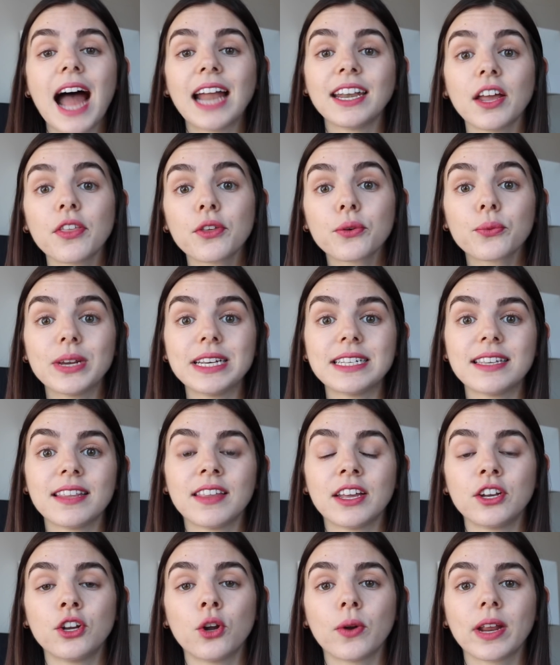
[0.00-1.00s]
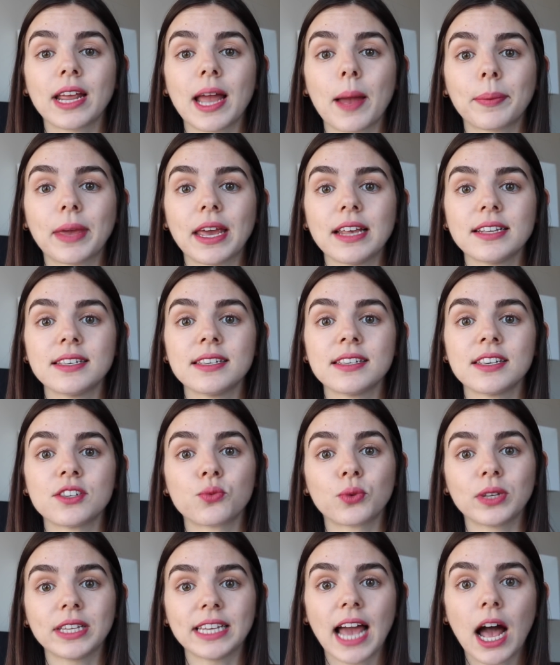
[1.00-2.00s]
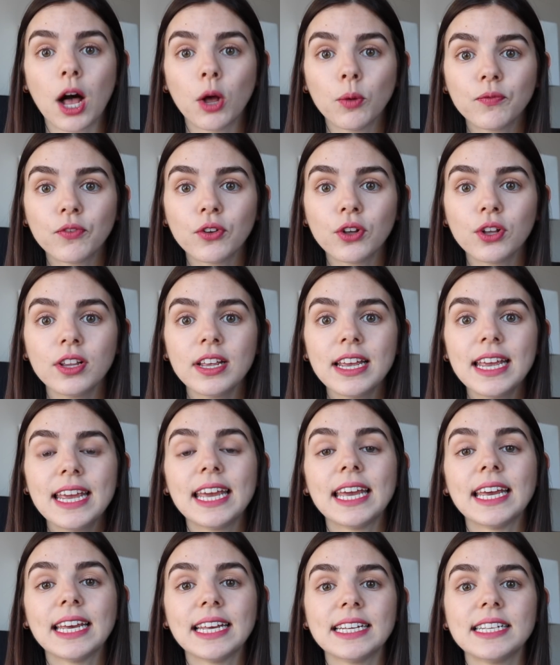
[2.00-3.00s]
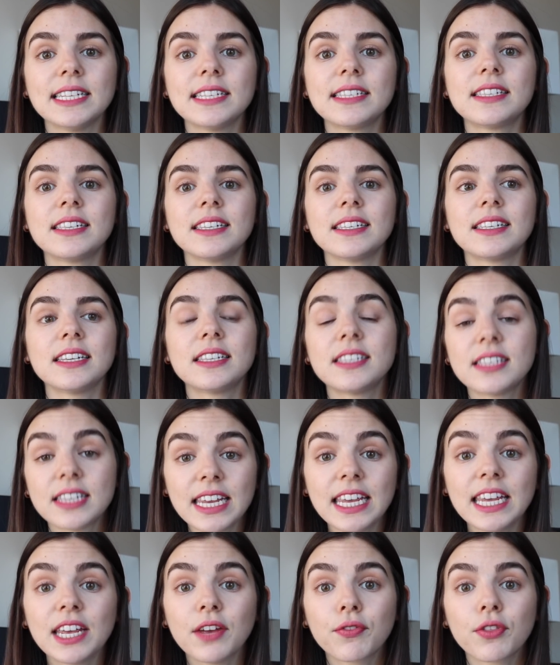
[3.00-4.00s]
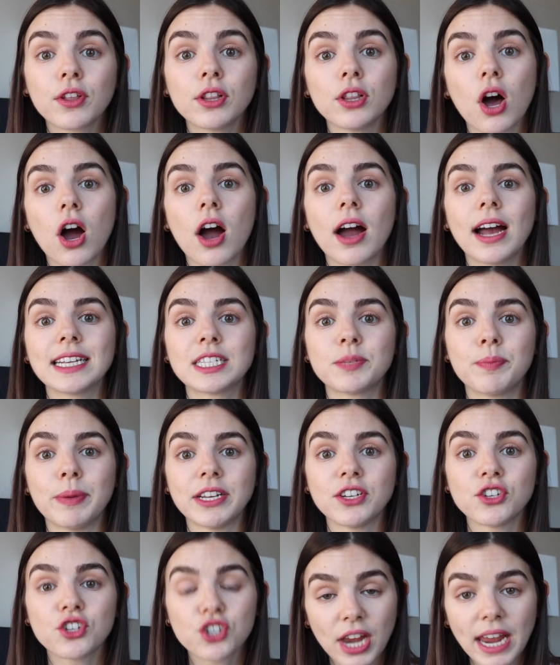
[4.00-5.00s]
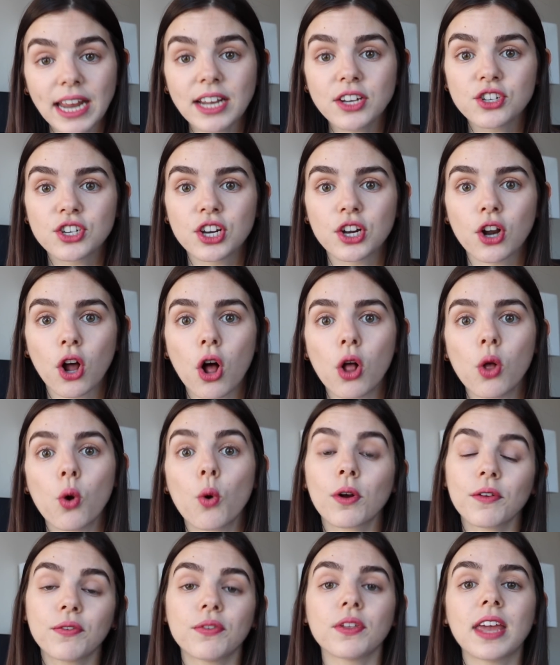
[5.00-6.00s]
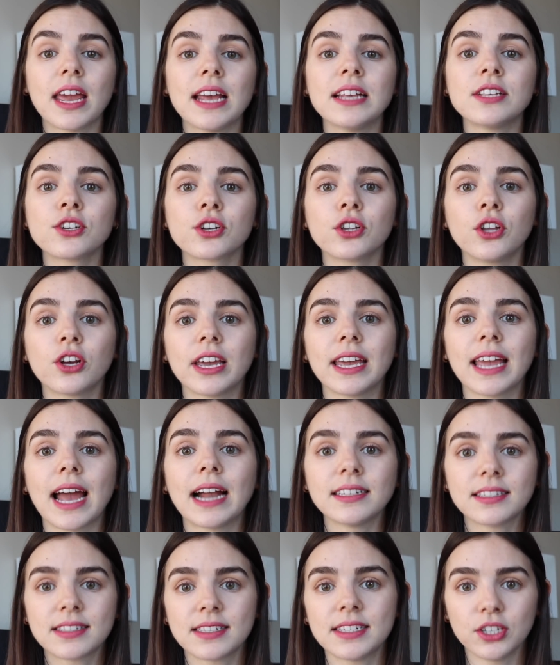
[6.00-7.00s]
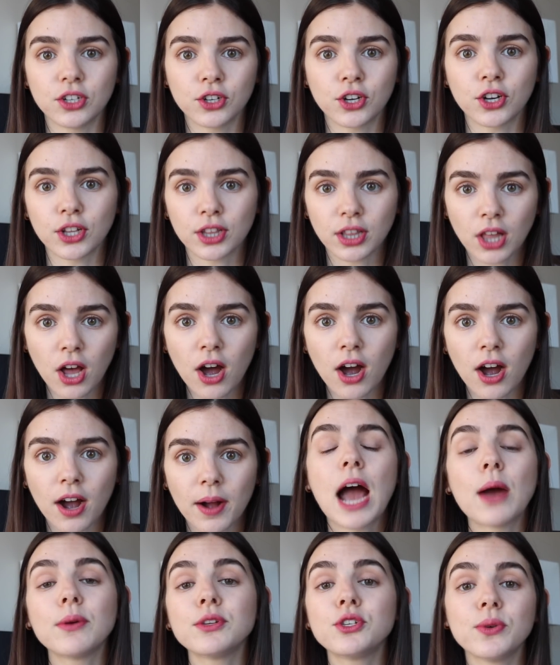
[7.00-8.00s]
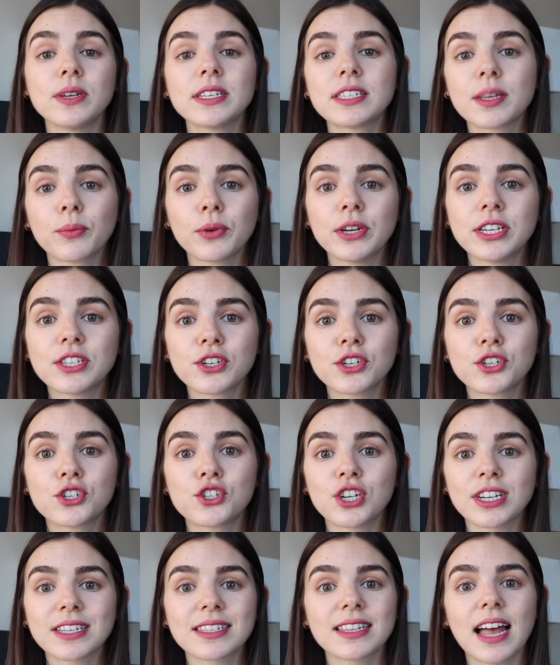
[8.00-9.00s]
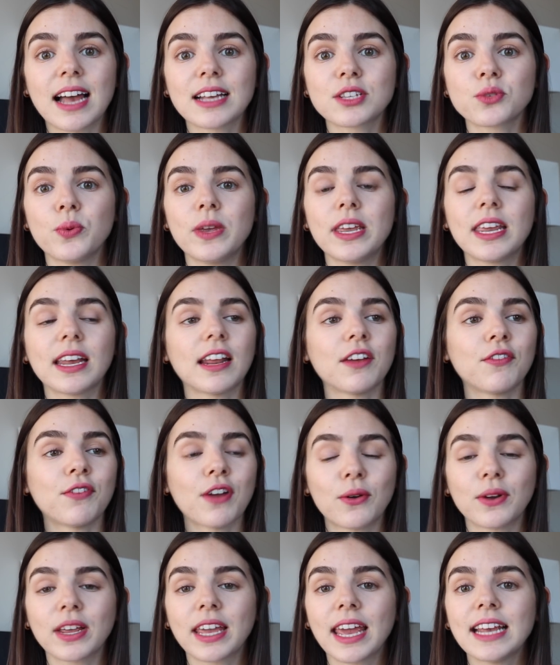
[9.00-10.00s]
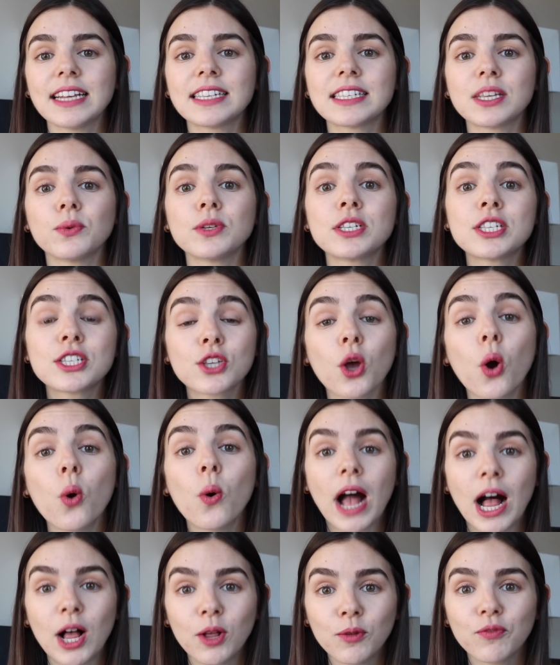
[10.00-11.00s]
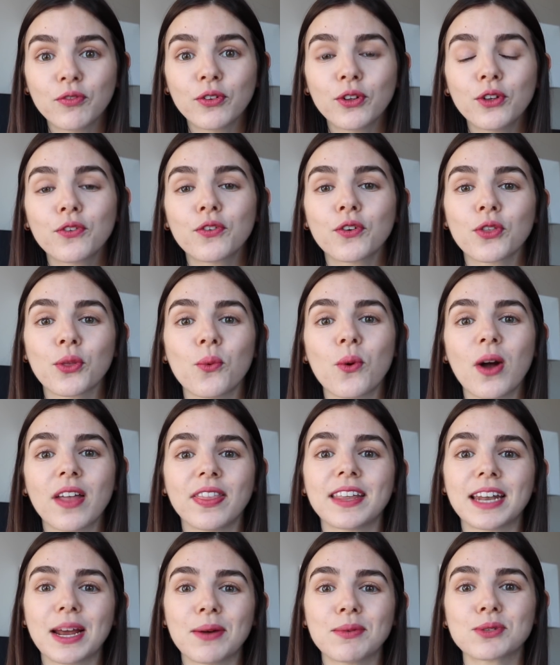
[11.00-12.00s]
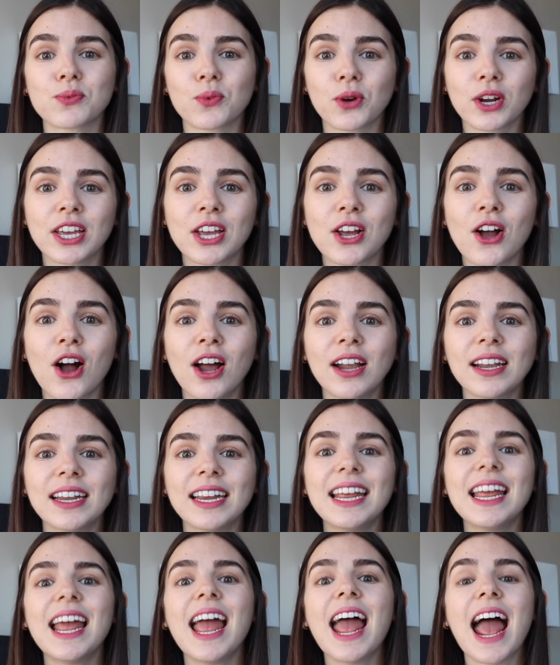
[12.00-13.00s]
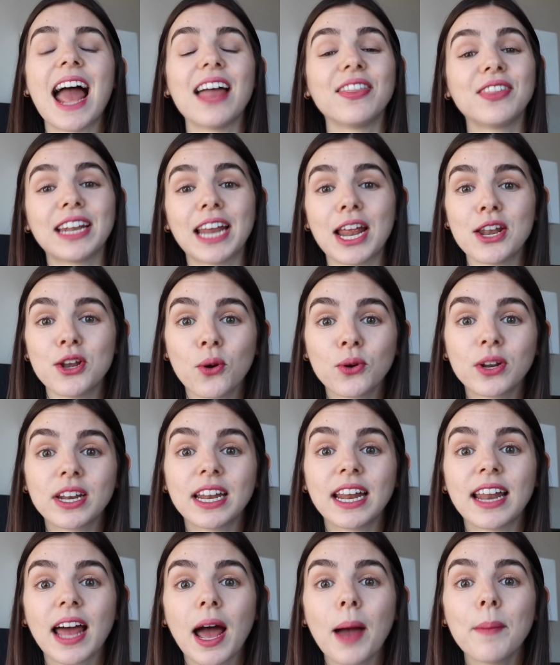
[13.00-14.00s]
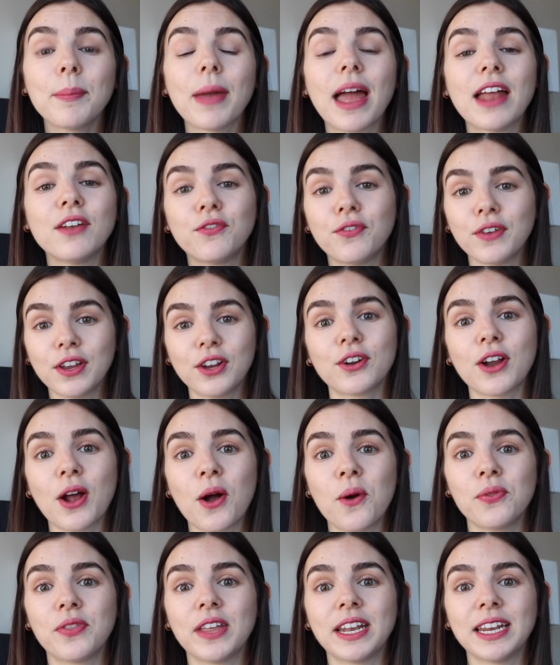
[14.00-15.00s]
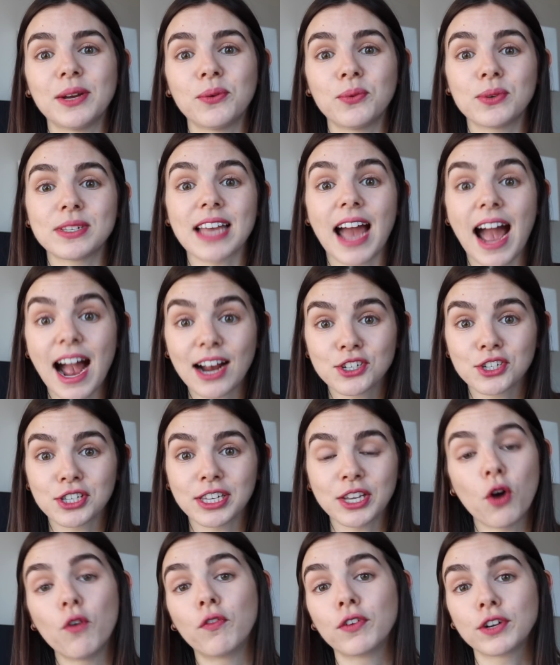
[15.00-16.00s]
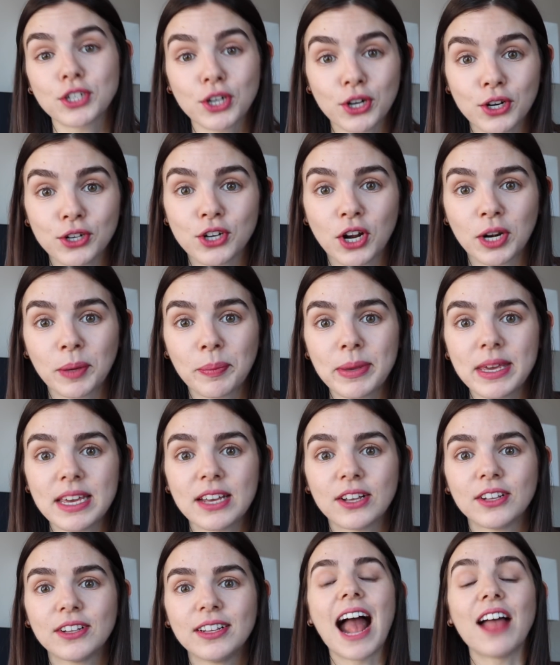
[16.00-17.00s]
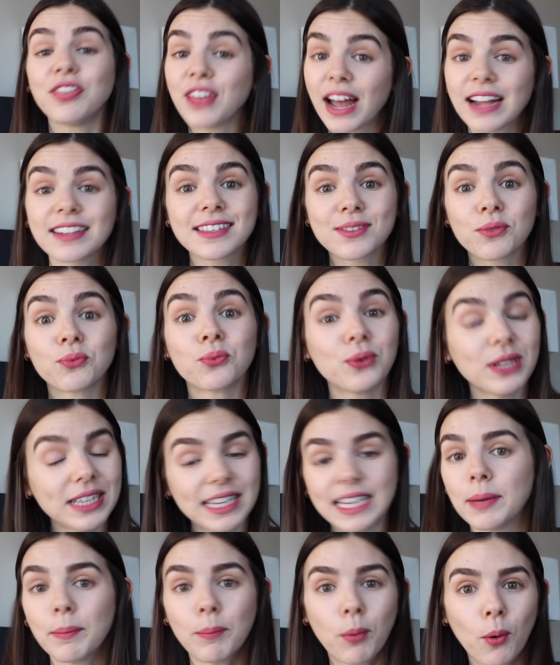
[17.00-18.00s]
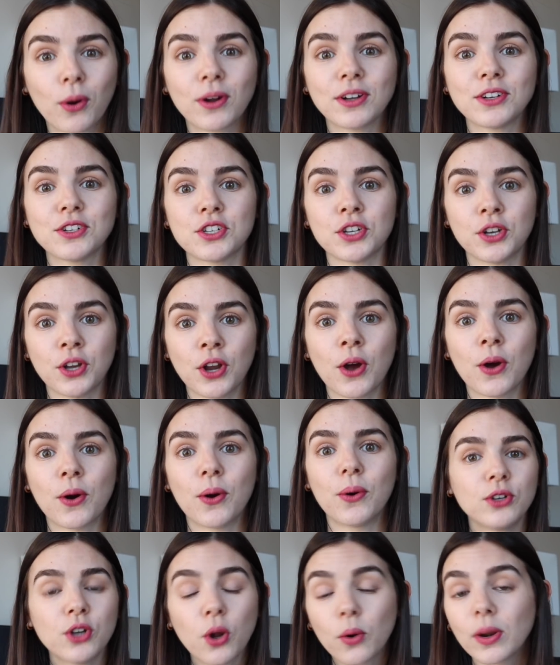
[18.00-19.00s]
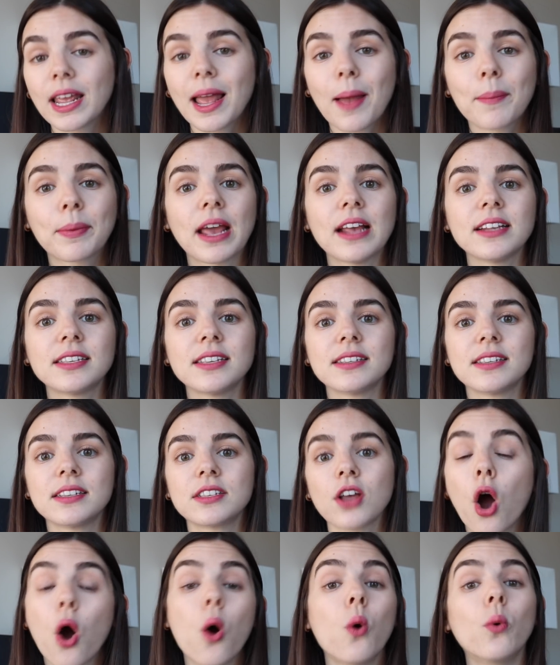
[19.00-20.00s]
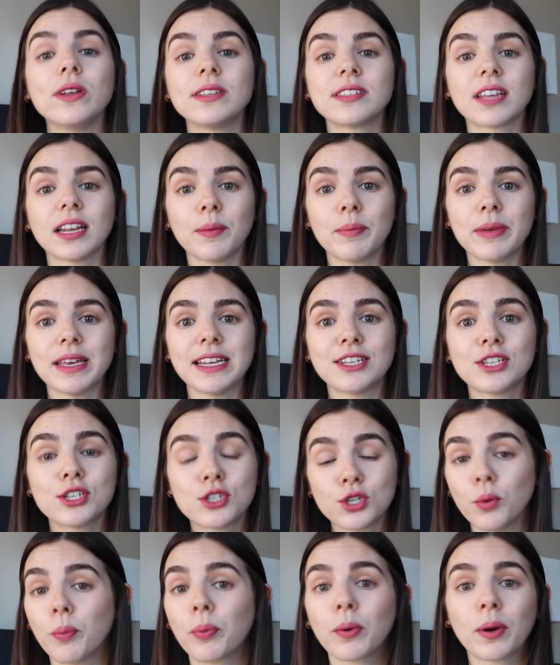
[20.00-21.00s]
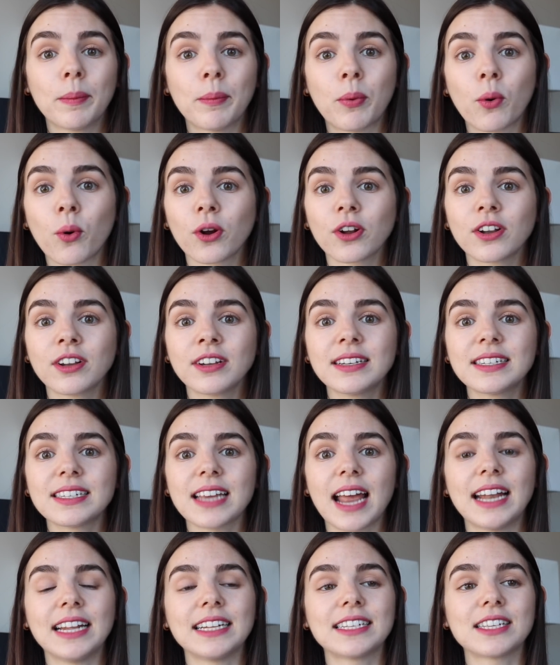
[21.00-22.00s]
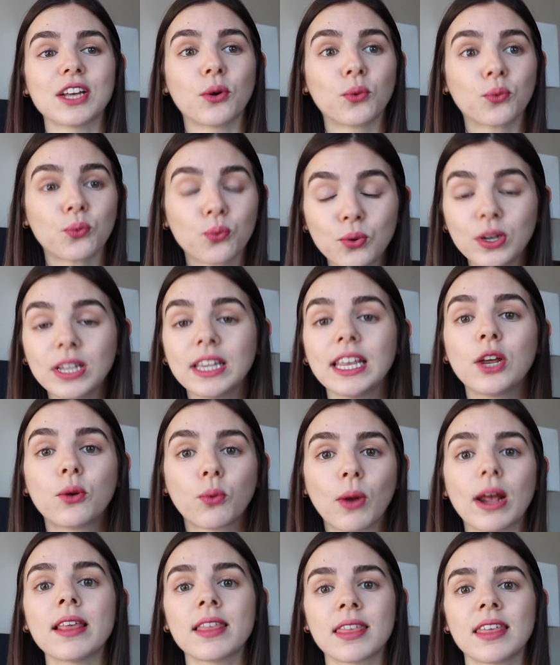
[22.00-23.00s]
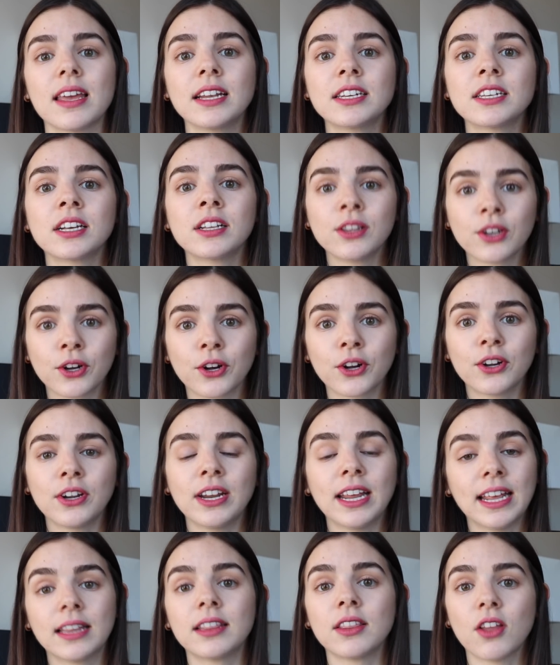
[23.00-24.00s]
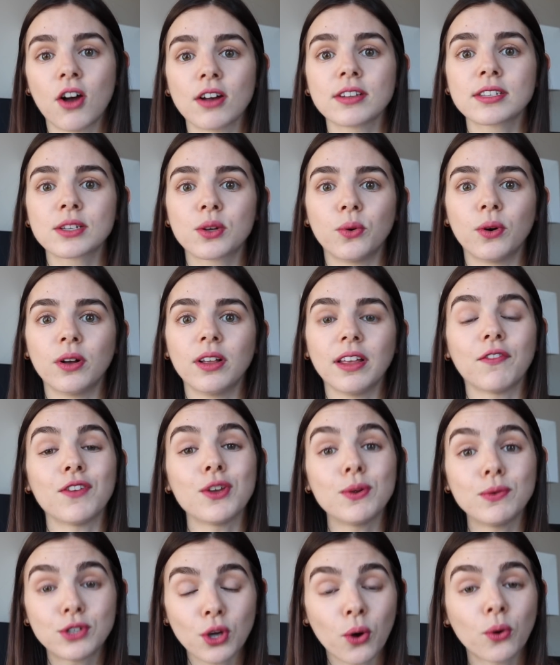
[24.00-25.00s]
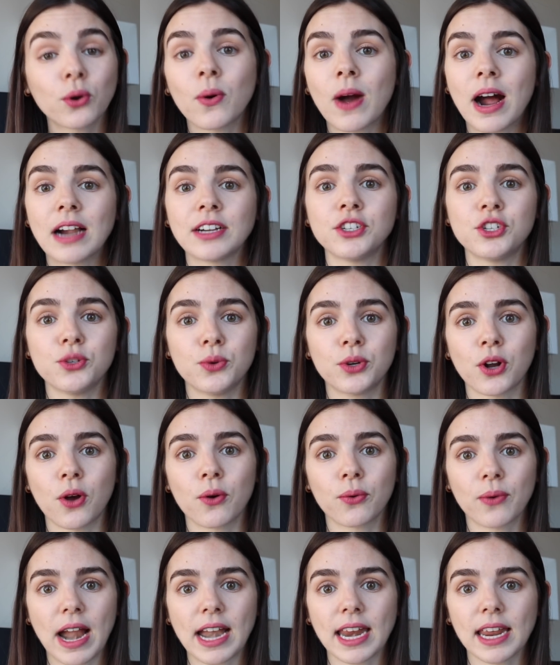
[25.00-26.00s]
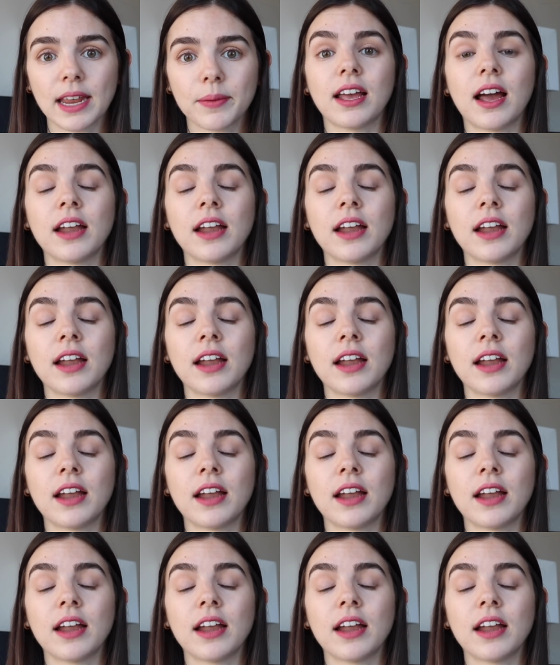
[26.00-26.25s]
Another reason that noting up cases is really helpful is to see if the law has been changed at all, or if the case you're looking at is still good law. I was doing some research just last week and I found a case that was so helpful for the one that I was working on, and then I noted it up and figured out that it was actually overturned on appeal. And that's really important to know. Noting up cases is always going to be super important, and it's a really great thing to learn in law school if you don't know how to do it already.